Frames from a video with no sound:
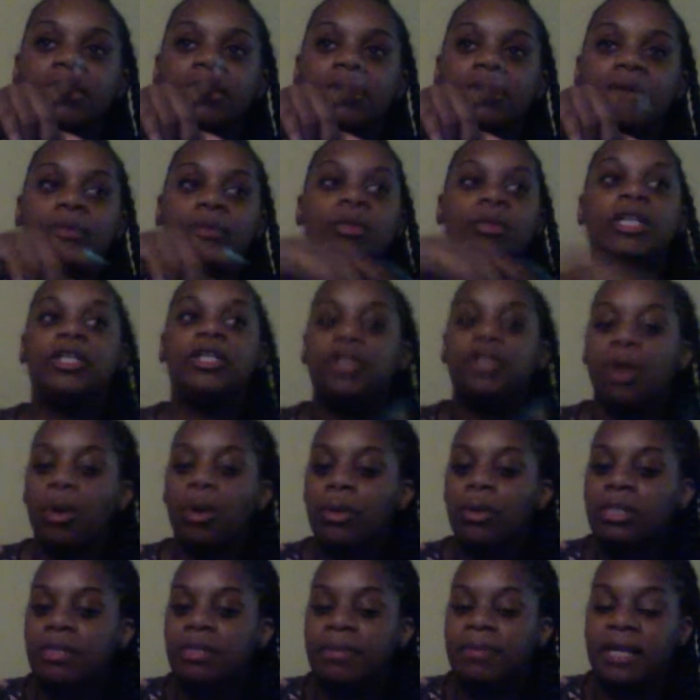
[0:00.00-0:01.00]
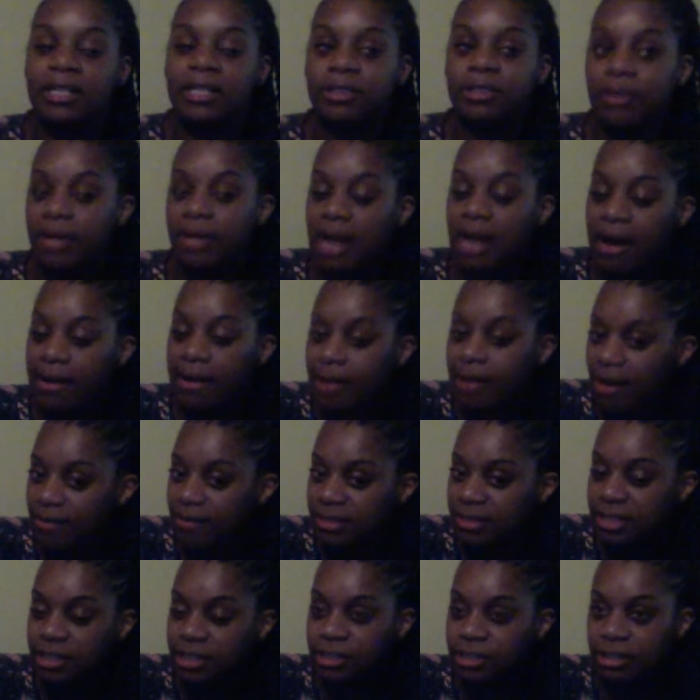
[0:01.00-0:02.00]
We joked a bit during our
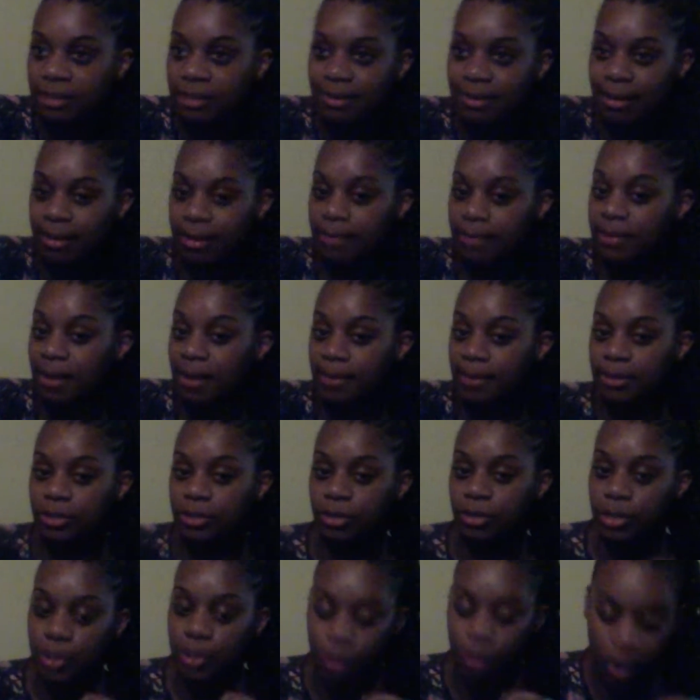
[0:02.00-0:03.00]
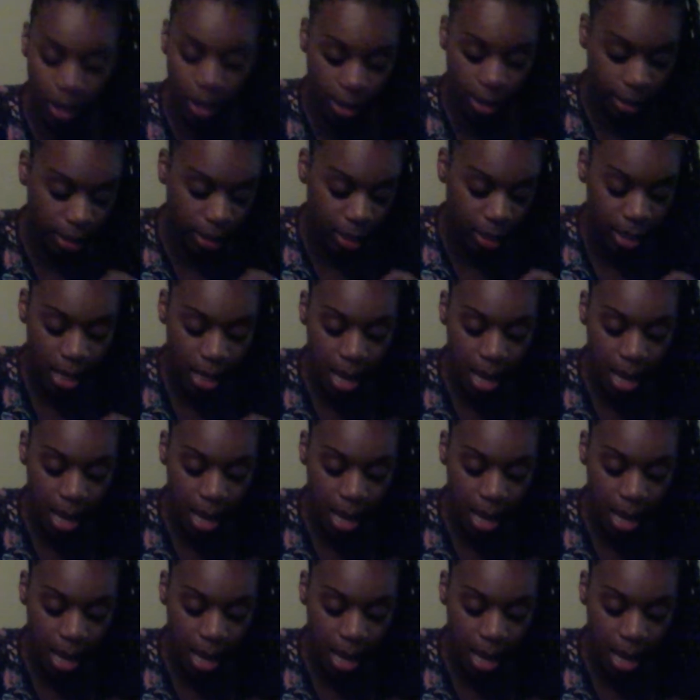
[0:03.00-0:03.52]
conversations about him coming to New York.